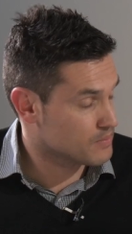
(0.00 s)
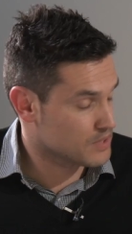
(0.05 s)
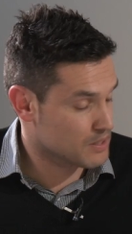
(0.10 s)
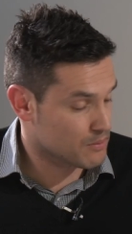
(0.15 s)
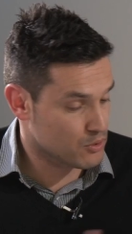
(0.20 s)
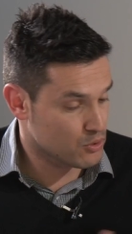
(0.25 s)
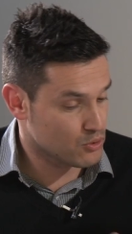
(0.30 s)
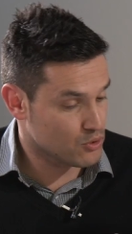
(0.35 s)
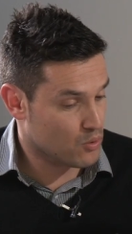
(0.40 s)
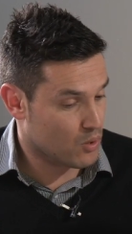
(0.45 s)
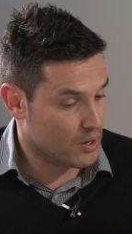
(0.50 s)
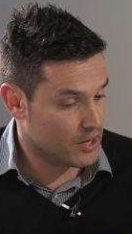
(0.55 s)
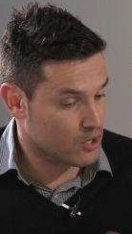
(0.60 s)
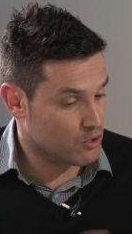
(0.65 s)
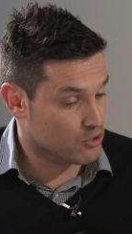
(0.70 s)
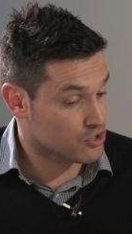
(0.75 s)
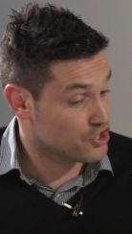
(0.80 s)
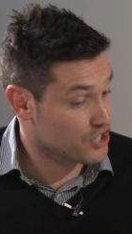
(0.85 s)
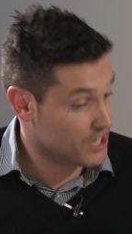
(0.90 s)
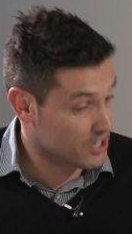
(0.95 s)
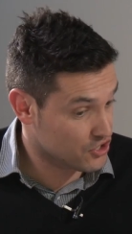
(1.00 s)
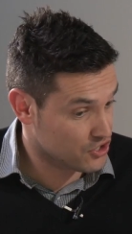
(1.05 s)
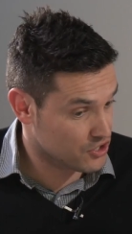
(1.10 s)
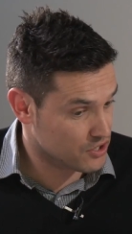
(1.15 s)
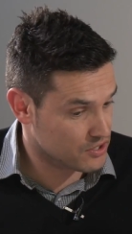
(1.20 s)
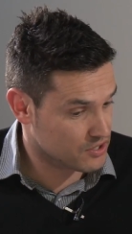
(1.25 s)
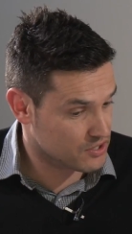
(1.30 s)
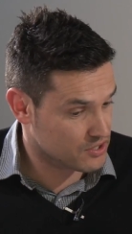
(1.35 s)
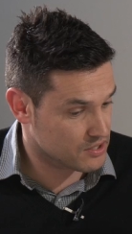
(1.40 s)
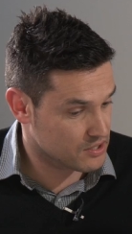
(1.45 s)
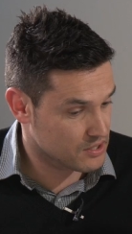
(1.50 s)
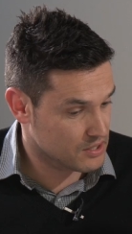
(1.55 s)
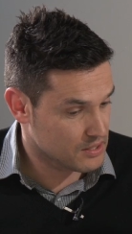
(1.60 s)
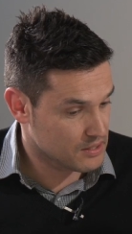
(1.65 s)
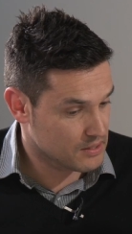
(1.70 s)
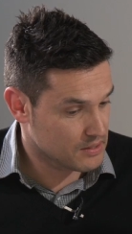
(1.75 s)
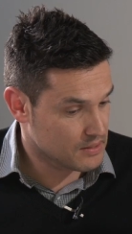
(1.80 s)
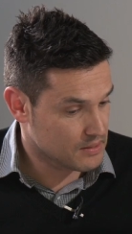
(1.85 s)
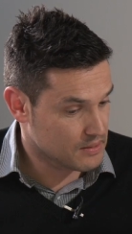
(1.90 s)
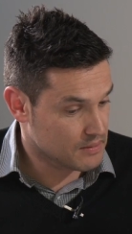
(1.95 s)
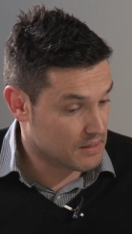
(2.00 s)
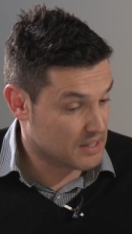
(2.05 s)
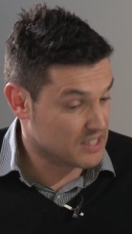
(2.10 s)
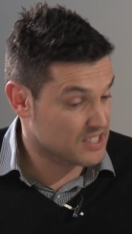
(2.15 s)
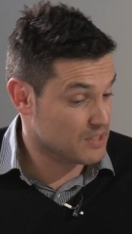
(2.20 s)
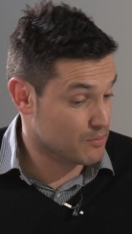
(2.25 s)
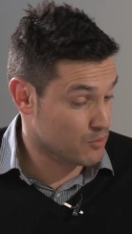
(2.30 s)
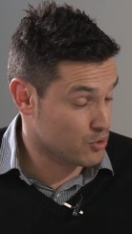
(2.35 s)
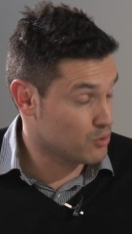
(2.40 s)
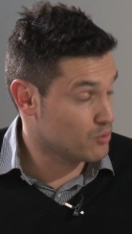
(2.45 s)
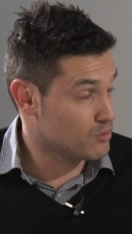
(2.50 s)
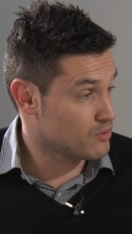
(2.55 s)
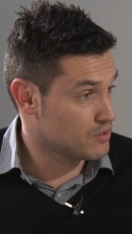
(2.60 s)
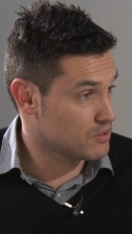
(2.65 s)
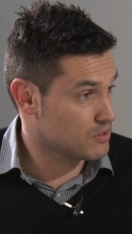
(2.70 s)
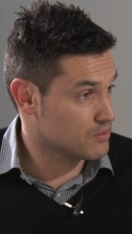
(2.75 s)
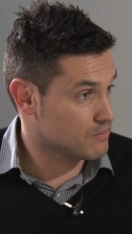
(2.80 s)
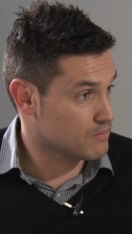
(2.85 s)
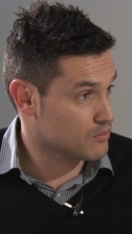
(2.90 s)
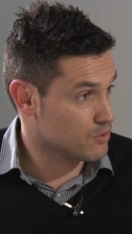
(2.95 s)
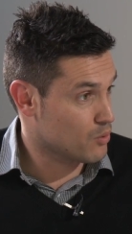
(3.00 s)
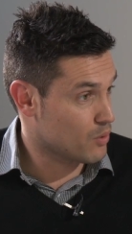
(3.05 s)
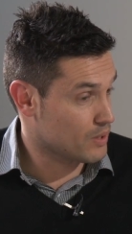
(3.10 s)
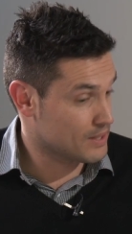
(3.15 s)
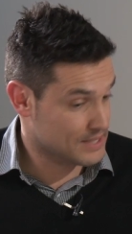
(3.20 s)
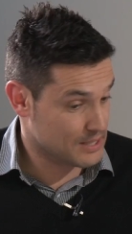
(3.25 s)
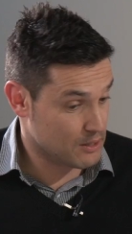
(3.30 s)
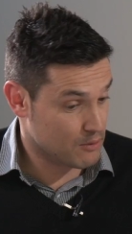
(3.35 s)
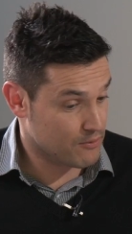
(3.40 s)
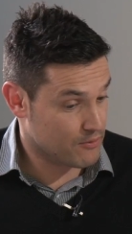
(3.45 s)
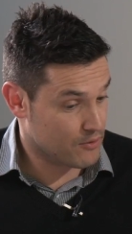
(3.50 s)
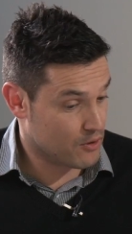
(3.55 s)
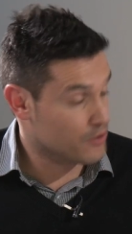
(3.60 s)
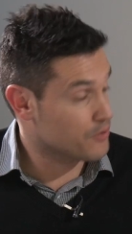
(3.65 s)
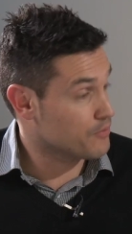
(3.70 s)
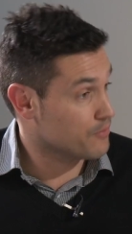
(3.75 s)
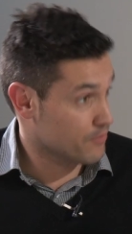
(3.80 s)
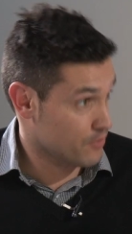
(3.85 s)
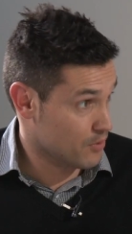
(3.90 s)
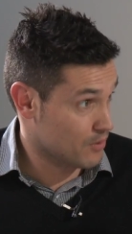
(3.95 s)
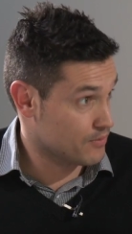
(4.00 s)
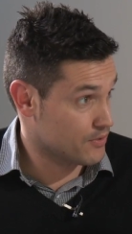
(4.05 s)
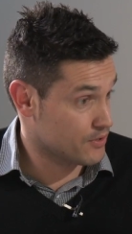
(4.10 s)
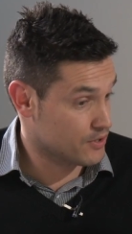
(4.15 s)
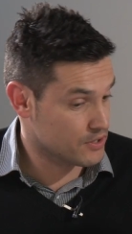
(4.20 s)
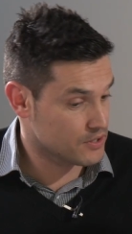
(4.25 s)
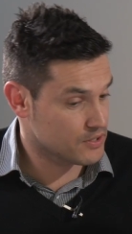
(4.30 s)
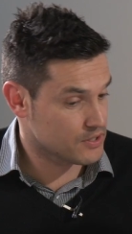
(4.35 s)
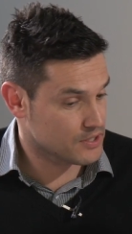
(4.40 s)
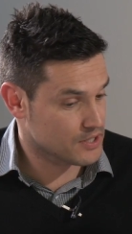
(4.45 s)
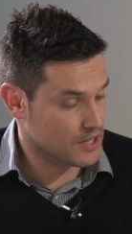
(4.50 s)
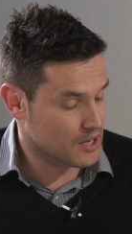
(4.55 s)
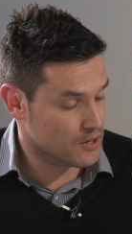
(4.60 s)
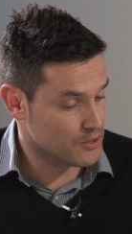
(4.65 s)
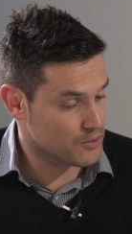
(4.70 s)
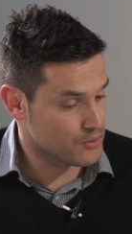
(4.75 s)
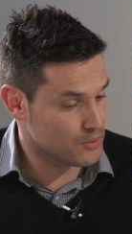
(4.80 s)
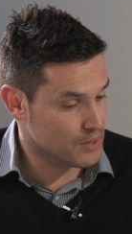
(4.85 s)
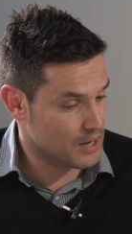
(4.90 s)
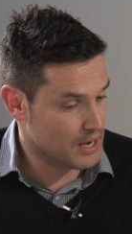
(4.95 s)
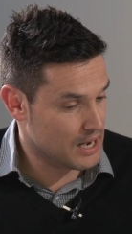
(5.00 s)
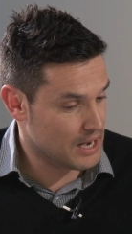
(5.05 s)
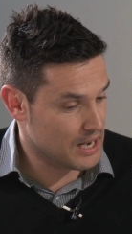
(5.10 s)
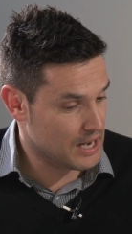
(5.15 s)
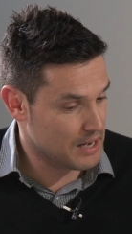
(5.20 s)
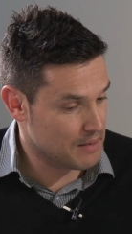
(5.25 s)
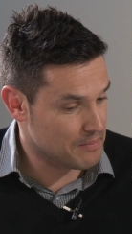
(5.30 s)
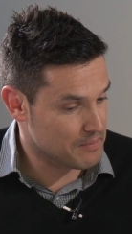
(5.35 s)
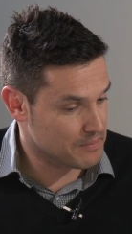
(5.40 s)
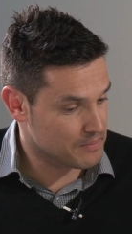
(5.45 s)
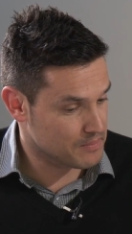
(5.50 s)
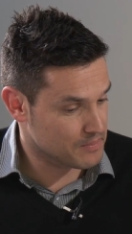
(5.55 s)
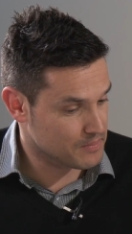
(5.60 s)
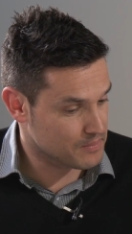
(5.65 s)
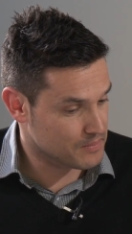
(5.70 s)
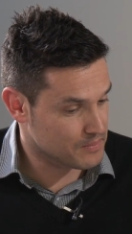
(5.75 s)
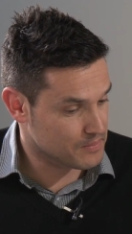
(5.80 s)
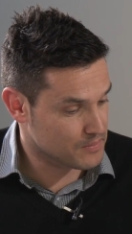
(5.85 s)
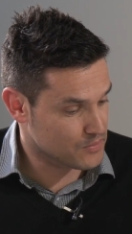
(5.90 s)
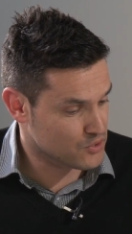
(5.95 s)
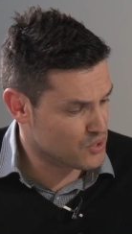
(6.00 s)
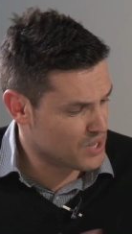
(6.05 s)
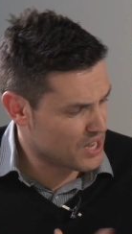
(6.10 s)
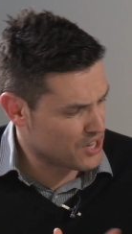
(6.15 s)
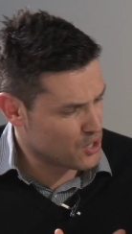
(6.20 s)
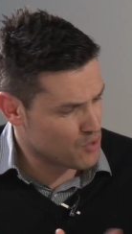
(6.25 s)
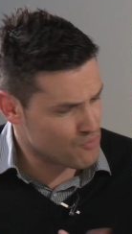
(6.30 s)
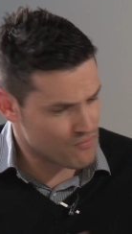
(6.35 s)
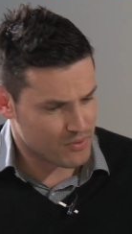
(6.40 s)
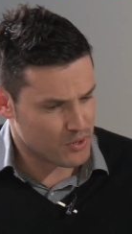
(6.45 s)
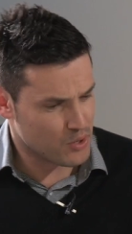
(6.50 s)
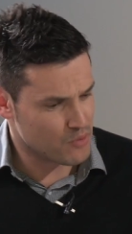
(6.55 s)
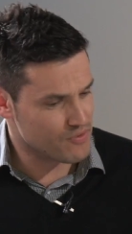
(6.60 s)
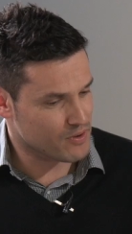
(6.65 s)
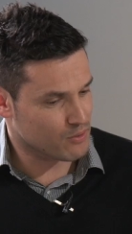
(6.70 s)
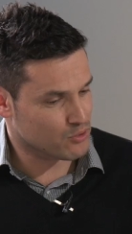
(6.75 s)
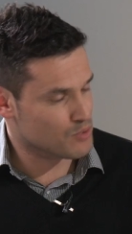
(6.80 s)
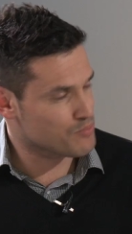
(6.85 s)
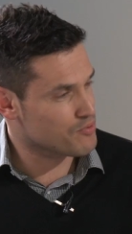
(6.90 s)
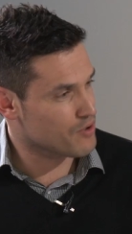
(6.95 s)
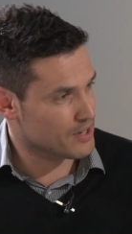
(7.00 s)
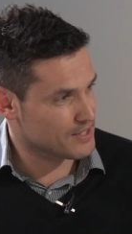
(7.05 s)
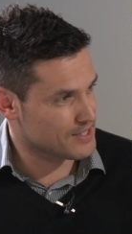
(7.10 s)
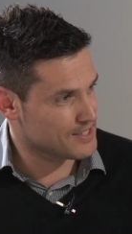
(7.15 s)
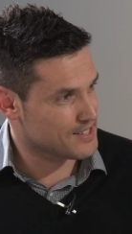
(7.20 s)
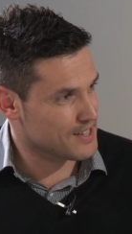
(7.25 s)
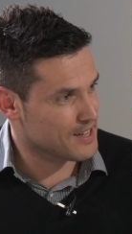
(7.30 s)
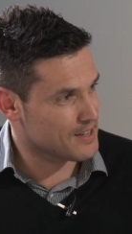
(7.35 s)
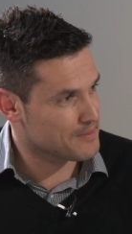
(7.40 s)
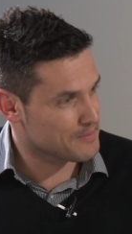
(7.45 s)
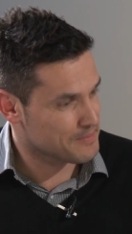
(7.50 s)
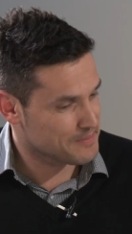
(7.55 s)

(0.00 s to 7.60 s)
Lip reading: someone who's quite conscientious, and someone who's quite self-confident. So yeah, no real surprises there.